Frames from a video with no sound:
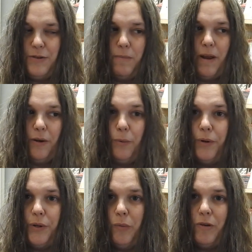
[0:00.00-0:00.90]
So I'm not
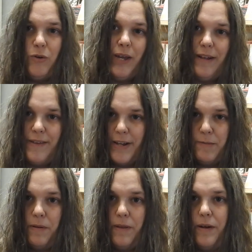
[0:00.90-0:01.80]
ignoring you, but you can't text
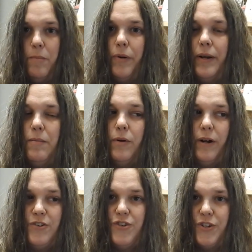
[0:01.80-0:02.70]
me on that number anymore.
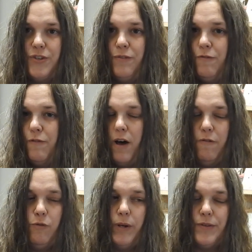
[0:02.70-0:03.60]
It's just a
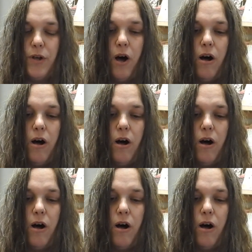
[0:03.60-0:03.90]
voice